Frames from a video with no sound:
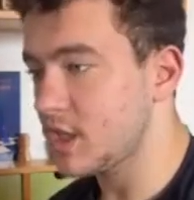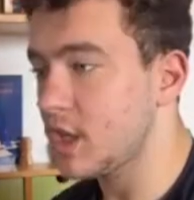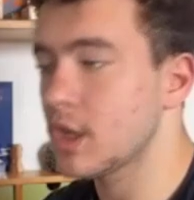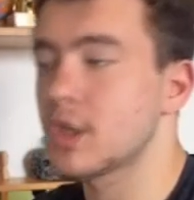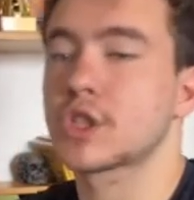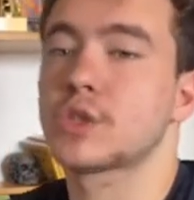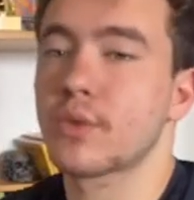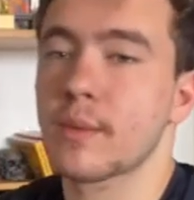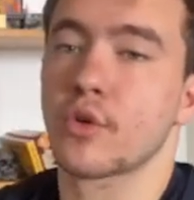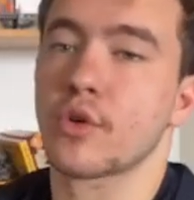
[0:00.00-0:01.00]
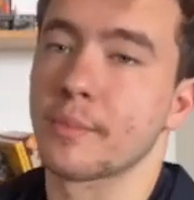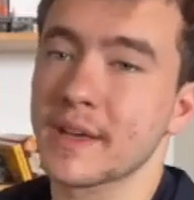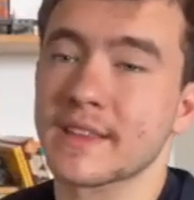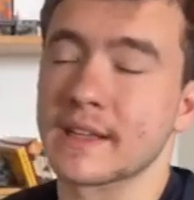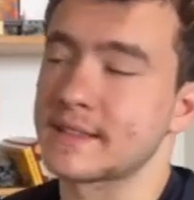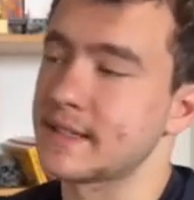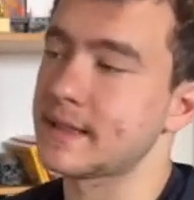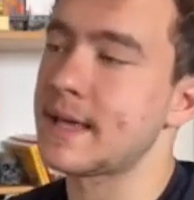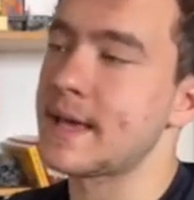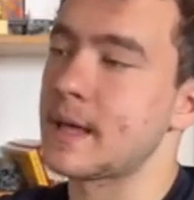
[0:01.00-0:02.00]
And just do them or repeat until
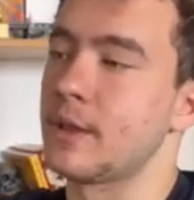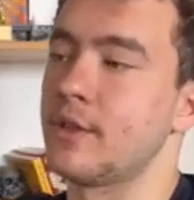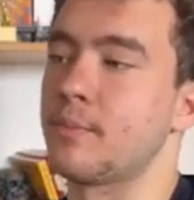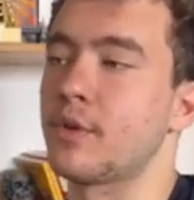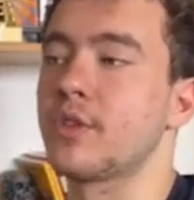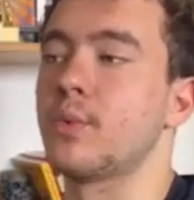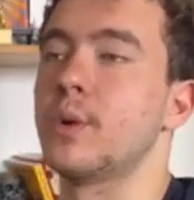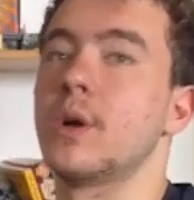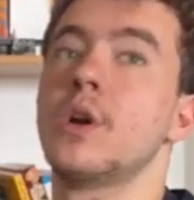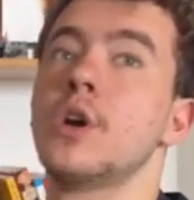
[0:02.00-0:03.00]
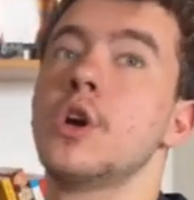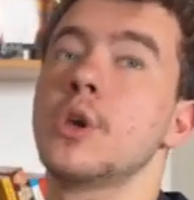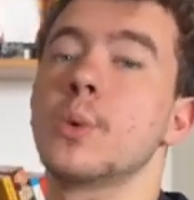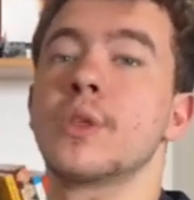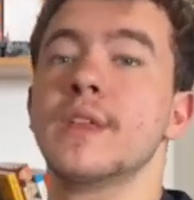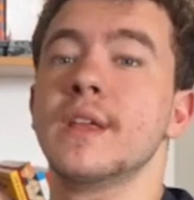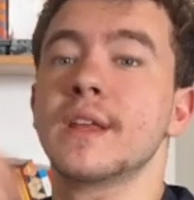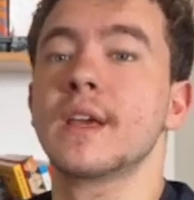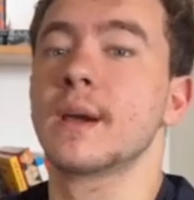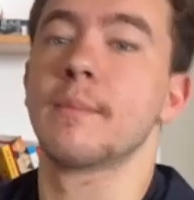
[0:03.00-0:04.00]
the point where you're thinking
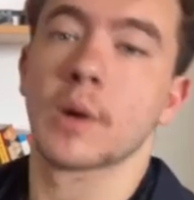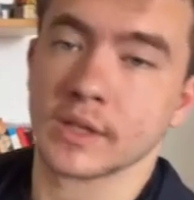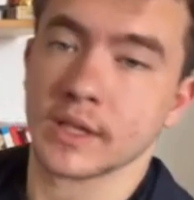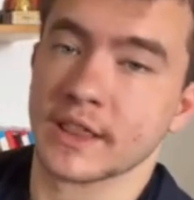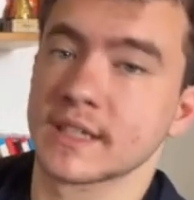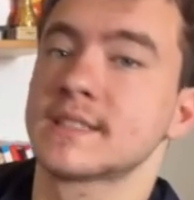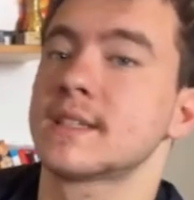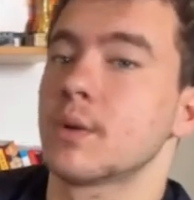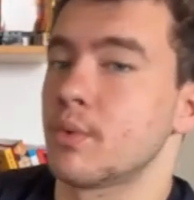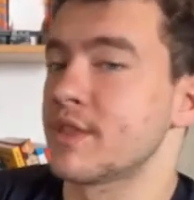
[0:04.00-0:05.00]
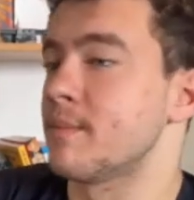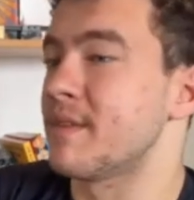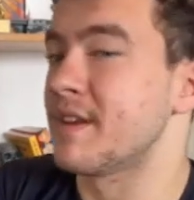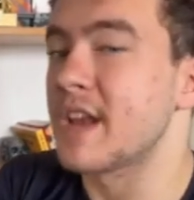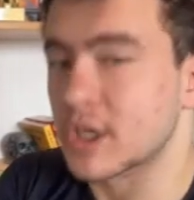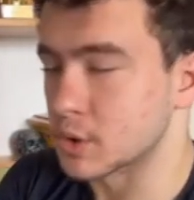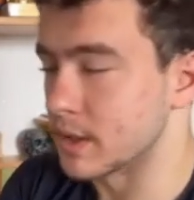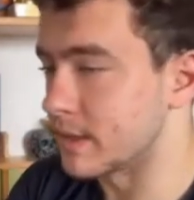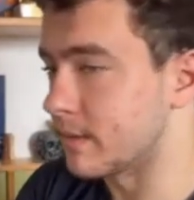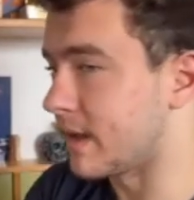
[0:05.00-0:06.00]
about this rhythm naturally.
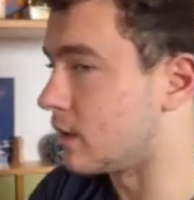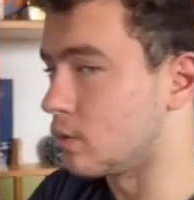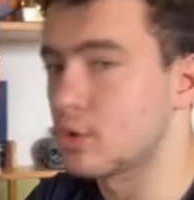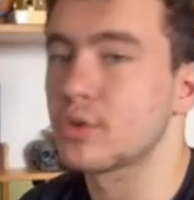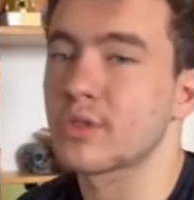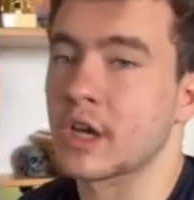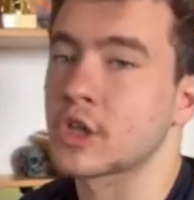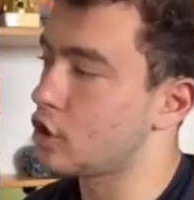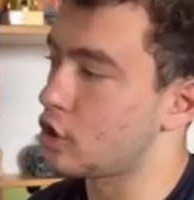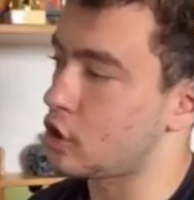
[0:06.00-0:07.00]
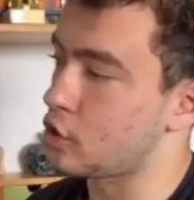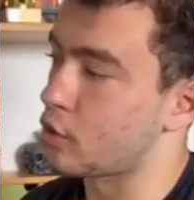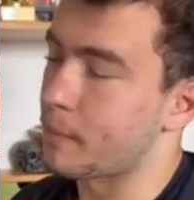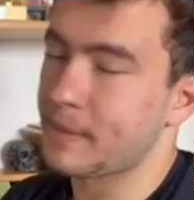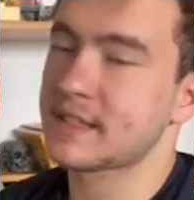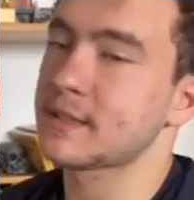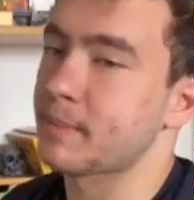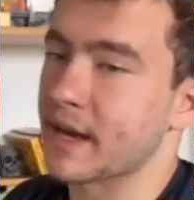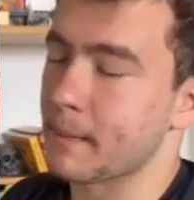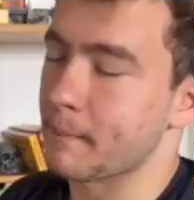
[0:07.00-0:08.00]
And you don't actually... You repeat it
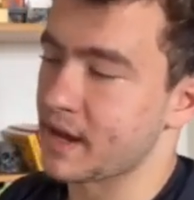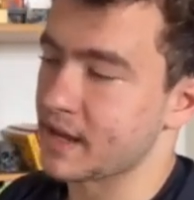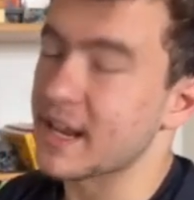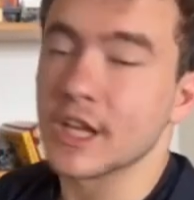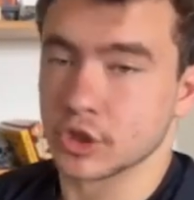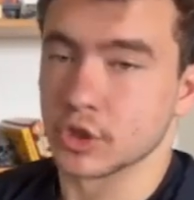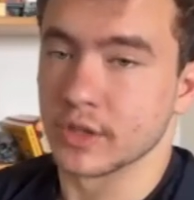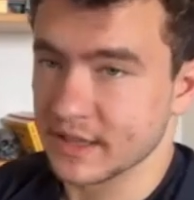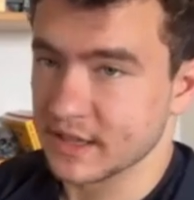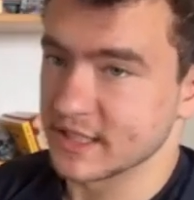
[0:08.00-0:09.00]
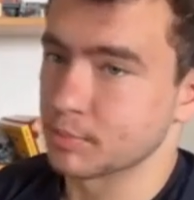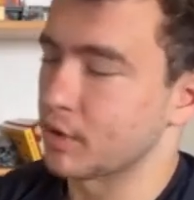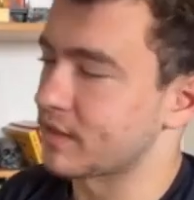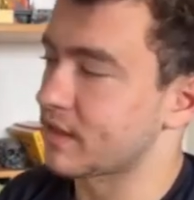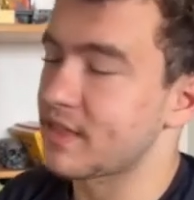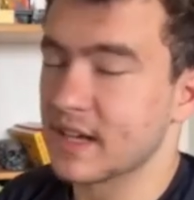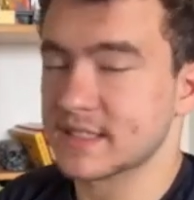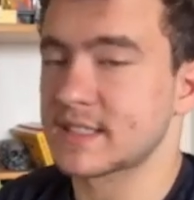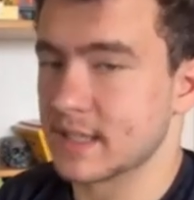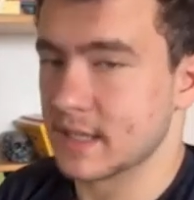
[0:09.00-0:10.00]
by nature at this point. That's
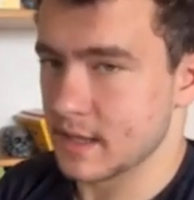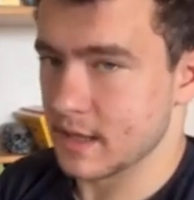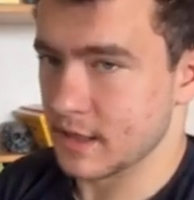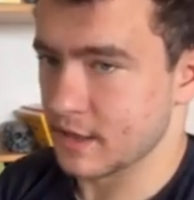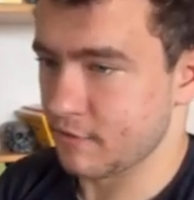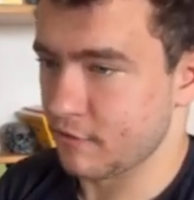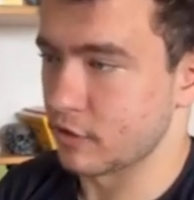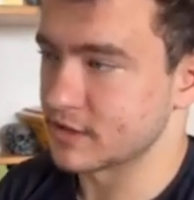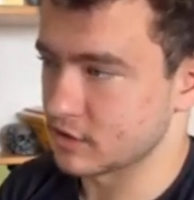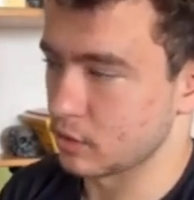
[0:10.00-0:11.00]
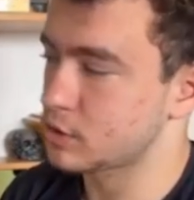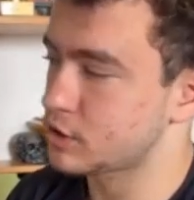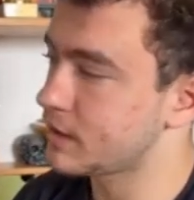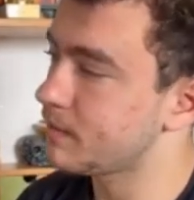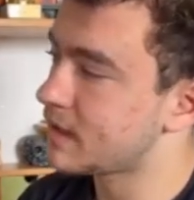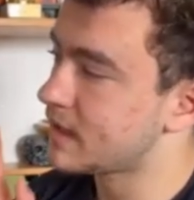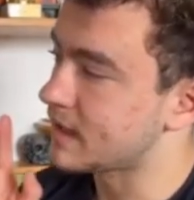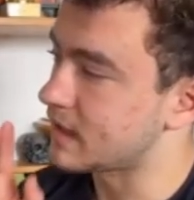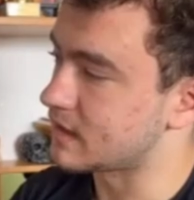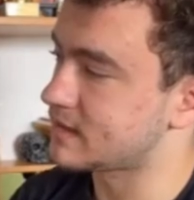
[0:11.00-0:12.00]
the first solution. And the
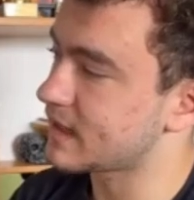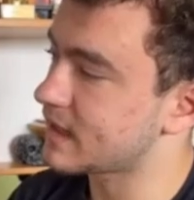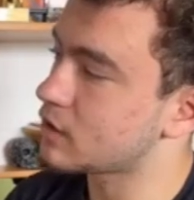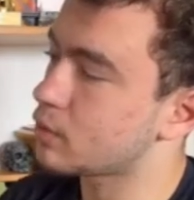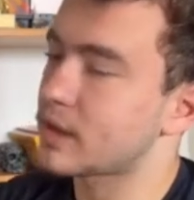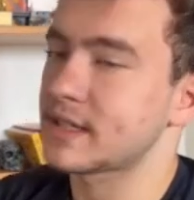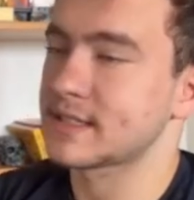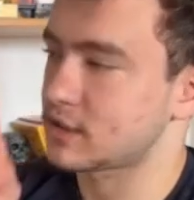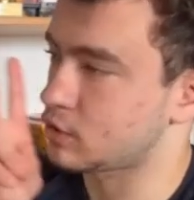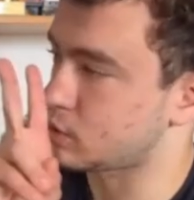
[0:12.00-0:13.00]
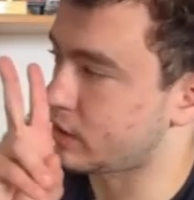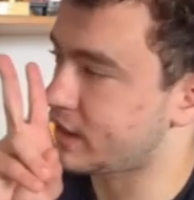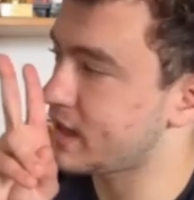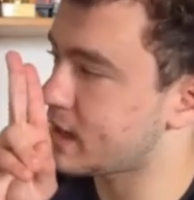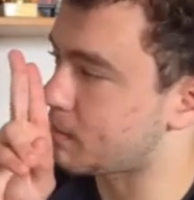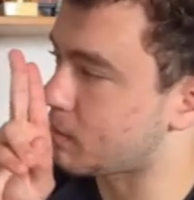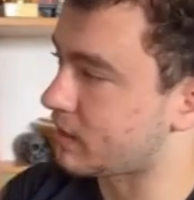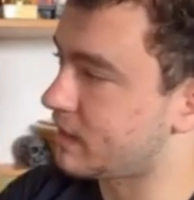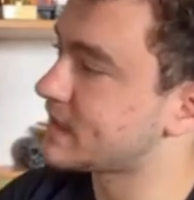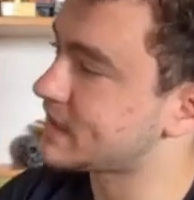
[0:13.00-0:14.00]
second one is to think about
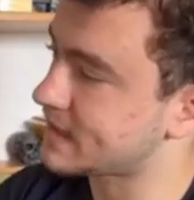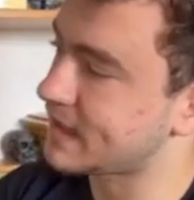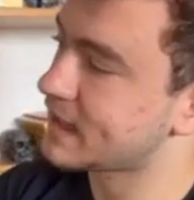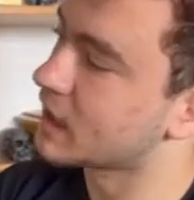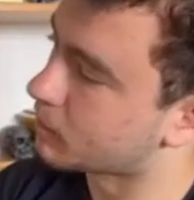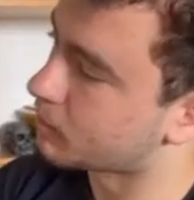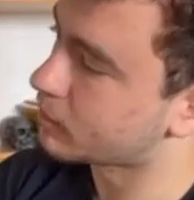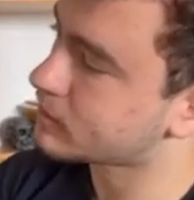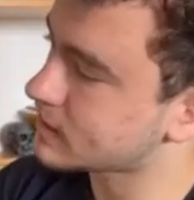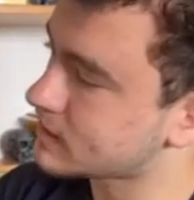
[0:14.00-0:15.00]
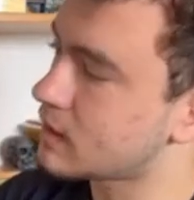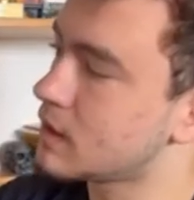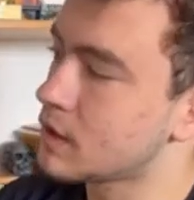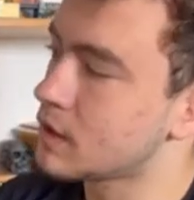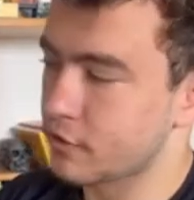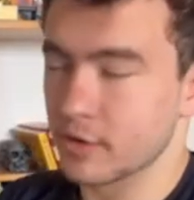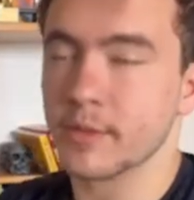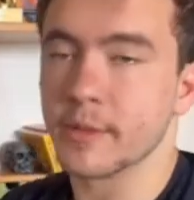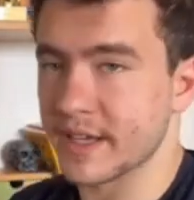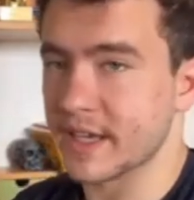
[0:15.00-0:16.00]
this thinking process from the
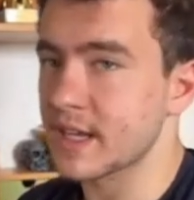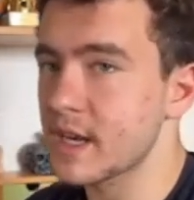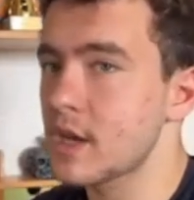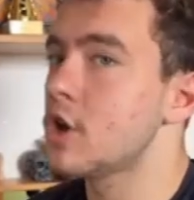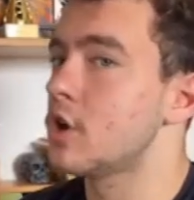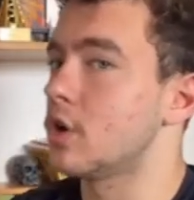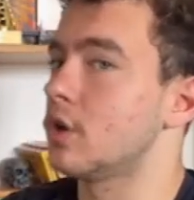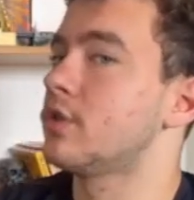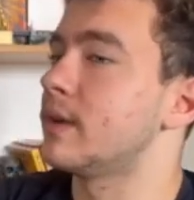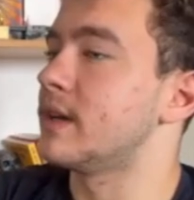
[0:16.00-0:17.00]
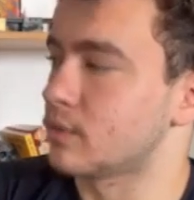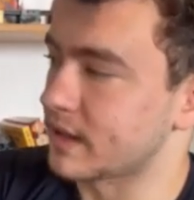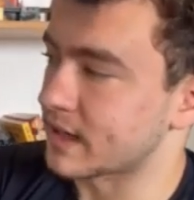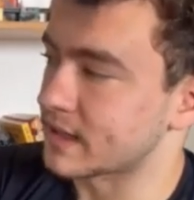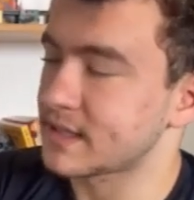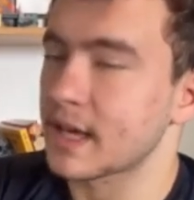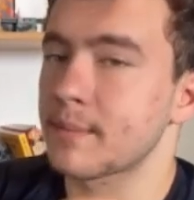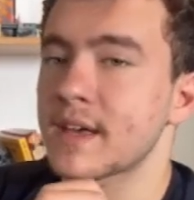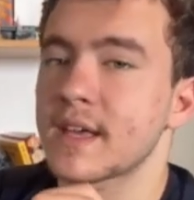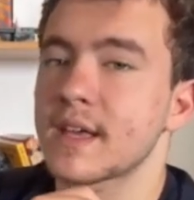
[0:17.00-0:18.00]
beginning all the way into the end game
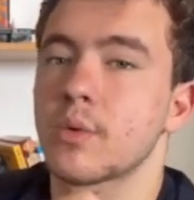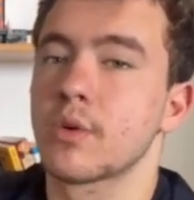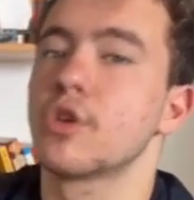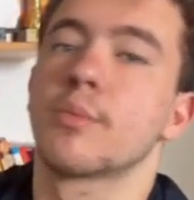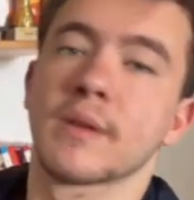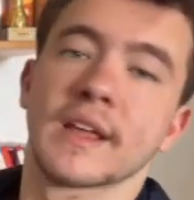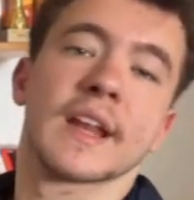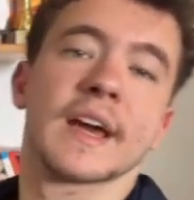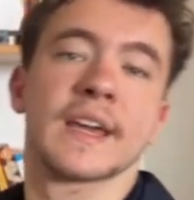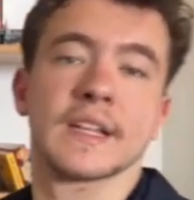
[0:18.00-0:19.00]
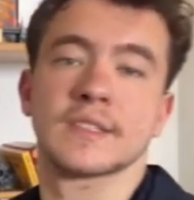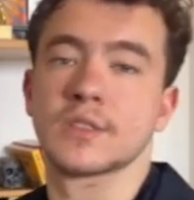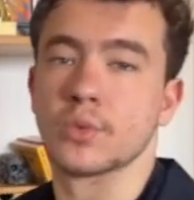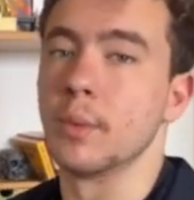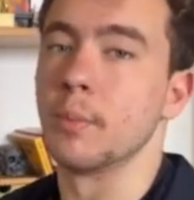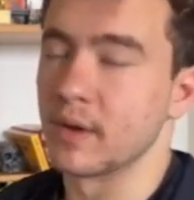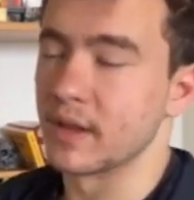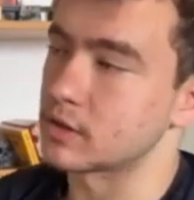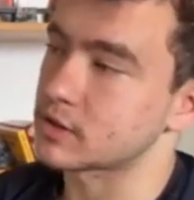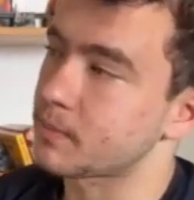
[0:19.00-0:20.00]
when you're playing against real players.